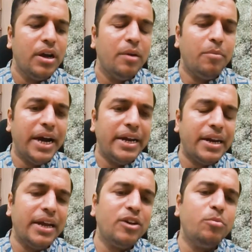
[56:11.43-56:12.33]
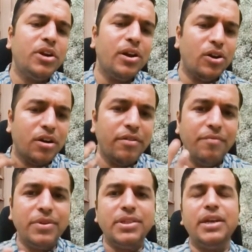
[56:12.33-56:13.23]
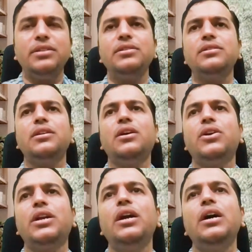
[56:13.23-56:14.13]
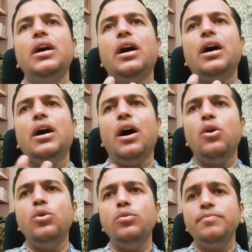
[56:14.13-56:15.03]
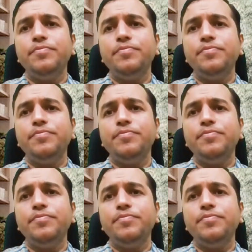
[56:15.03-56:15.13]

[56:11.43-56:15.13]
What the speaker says: by trying to put a lot of emphasis on how